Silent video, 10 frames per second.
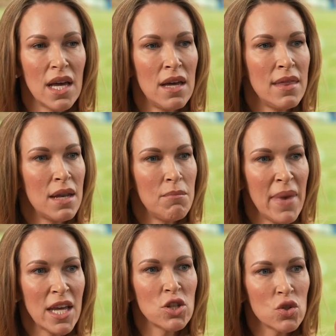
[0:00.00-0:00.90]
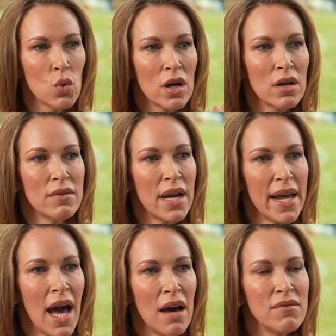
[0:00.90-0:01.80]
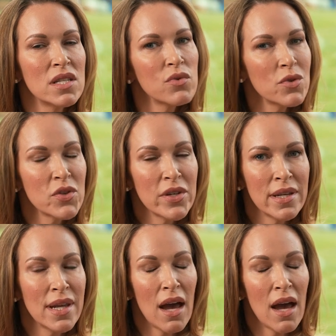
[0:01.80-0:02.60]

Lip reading: and then make sure that I have this routine